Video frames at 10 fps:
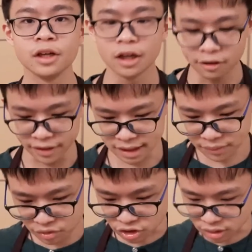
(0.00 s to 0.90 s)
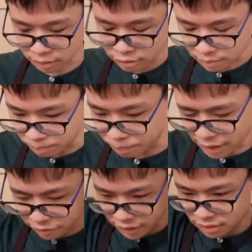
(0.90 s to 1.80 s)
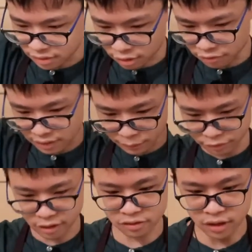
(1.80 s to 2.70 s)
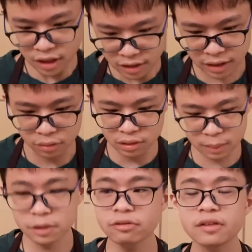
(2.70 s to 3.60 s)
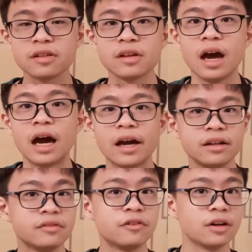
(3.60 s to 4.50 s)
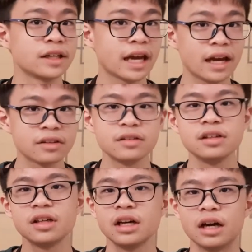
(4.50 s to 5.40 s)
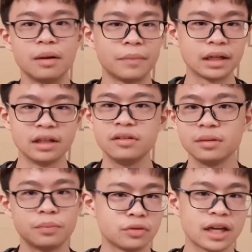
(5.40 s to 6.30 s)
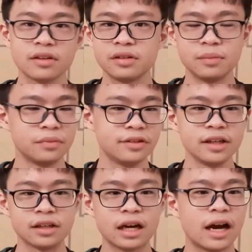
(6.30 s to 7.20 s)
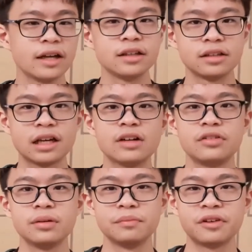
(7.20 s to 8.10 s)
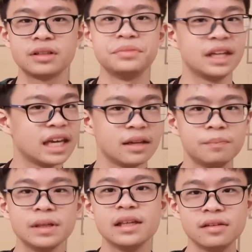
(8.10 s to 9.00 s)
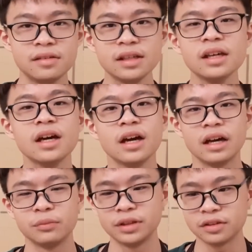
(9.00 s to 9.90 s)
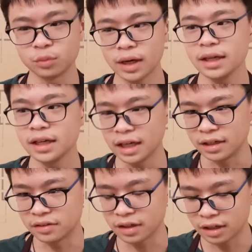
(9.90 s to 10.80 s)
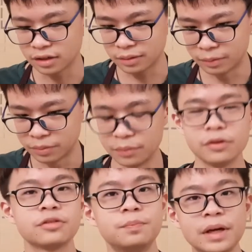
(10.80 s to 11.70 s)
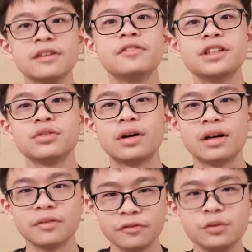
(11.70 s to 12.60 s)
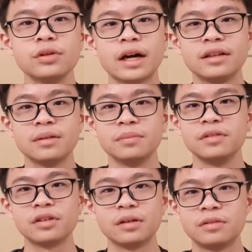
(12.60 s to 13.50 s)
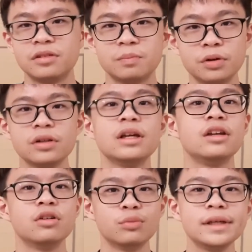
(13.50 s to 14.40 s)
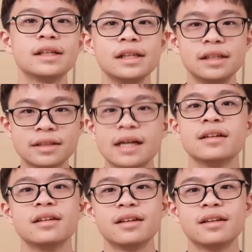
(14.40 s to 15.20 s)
Alright, time to talk about the benefits of lemongrass. Now, lemongrass is high in folic acid, magnesium, potassium, zinc, iron, calcium, vitamin A, B, C, which is why it is the most beneficial food item you can put in your weekly diet.